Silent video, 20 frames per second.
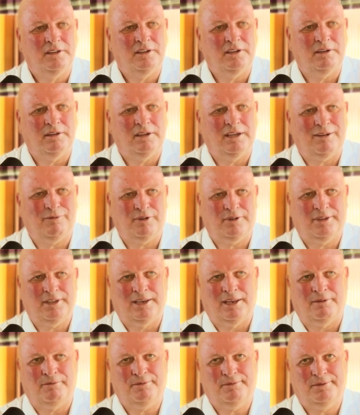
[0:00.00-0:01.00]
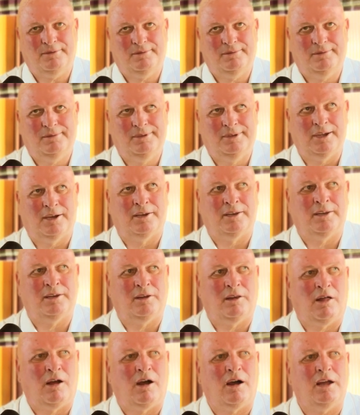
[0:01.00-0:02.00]
uh, everything I've done
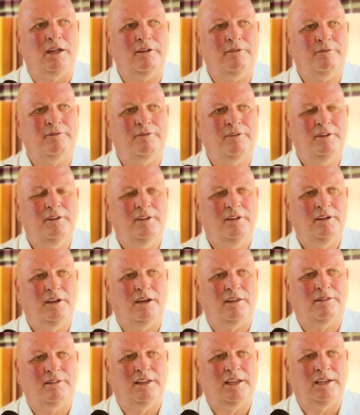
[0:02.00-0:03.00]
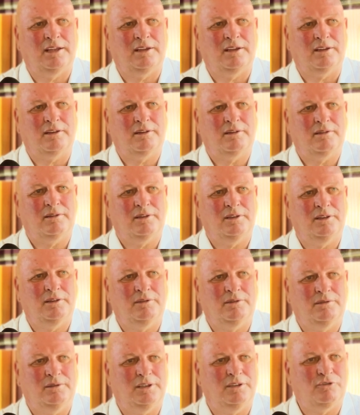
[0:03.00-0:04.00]
in life, I think you,
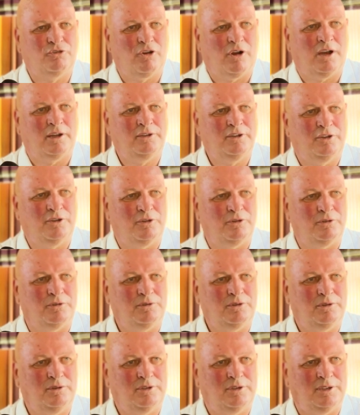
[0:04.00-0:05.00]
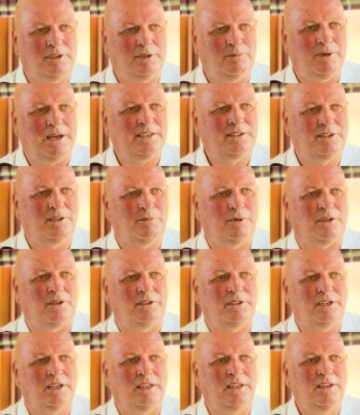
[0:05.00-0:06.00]
you try to do to your best
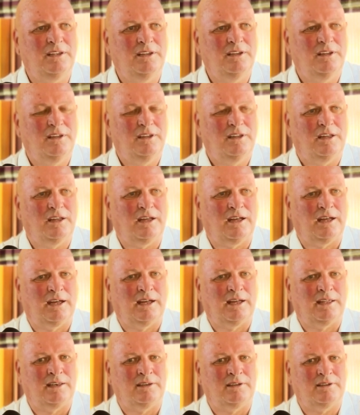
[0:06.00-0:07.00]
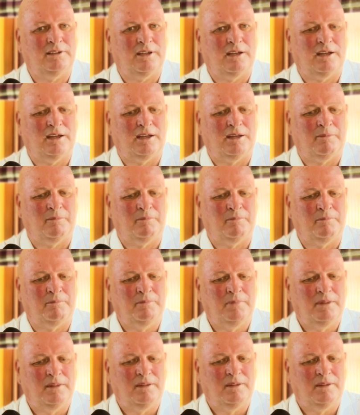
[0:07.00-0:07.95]
ability, and. Um,